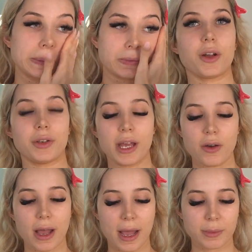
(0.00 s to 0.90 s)
So
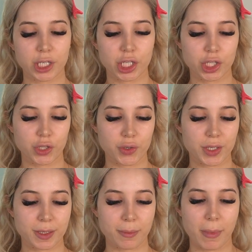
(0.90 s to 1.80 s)
now I'm gonna
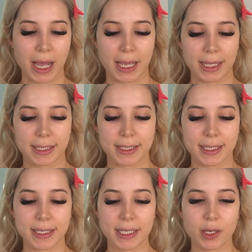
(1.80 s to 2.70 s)
use my
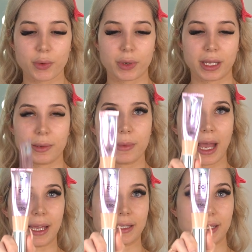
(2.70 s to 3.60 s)
CC cream,
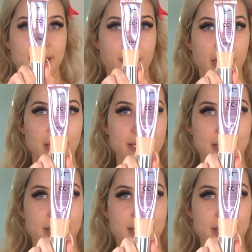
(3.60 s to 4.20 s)
IT Cosmetics